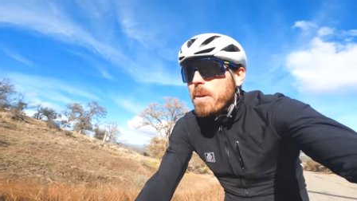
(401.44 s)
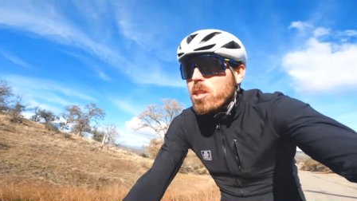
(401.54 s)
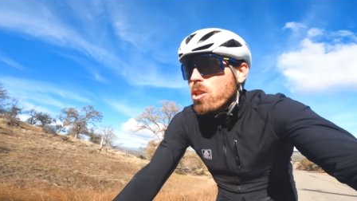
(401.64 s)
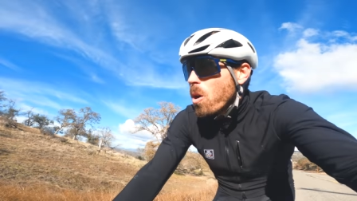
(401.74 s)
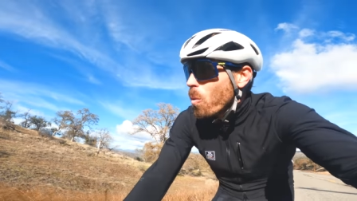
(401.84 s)

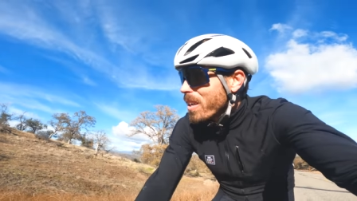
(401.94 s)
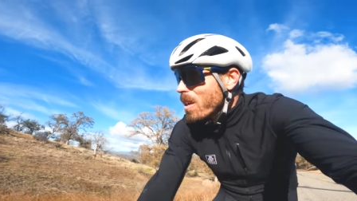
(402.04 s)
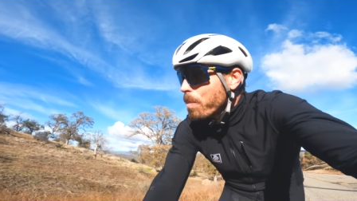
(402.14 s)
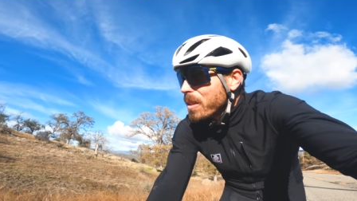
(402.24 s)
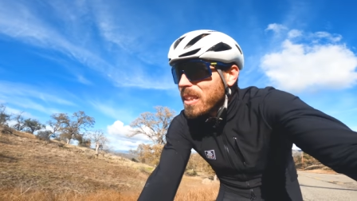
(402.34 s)
But you don't
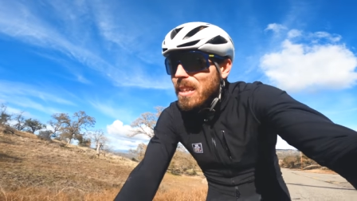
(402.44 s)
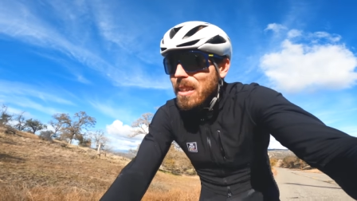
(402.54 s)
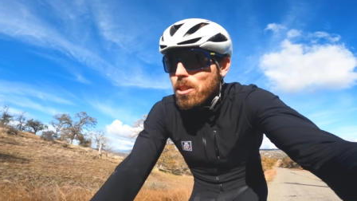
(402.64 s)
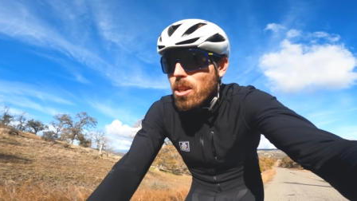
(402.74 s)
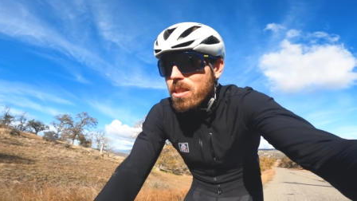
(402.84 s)
want to
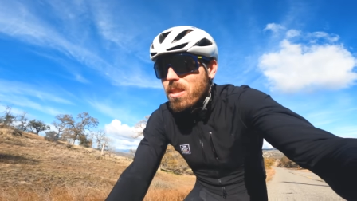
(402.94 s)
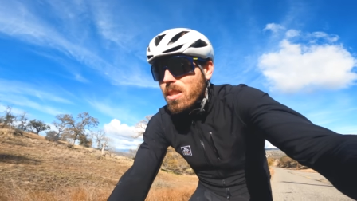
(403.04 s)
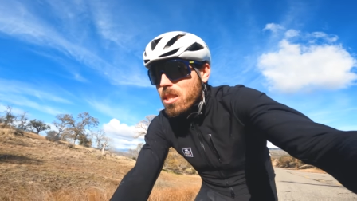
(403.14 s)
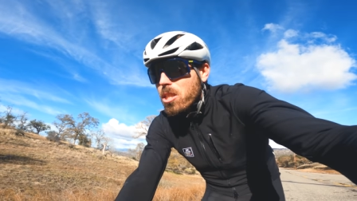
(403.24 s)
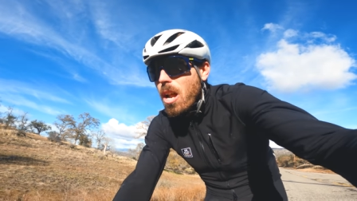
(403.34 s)
completely
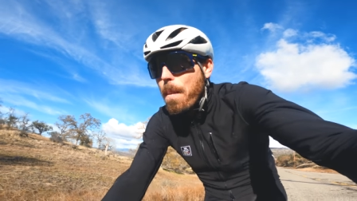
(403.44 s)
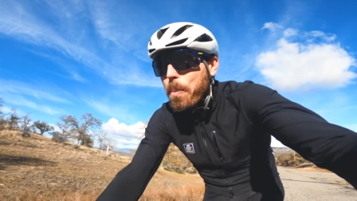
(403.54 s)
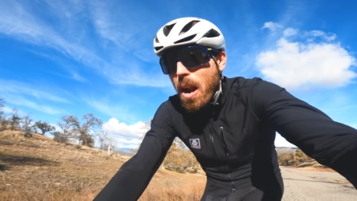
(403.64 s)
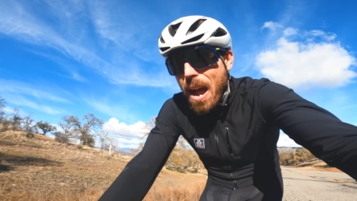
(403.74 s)
just stop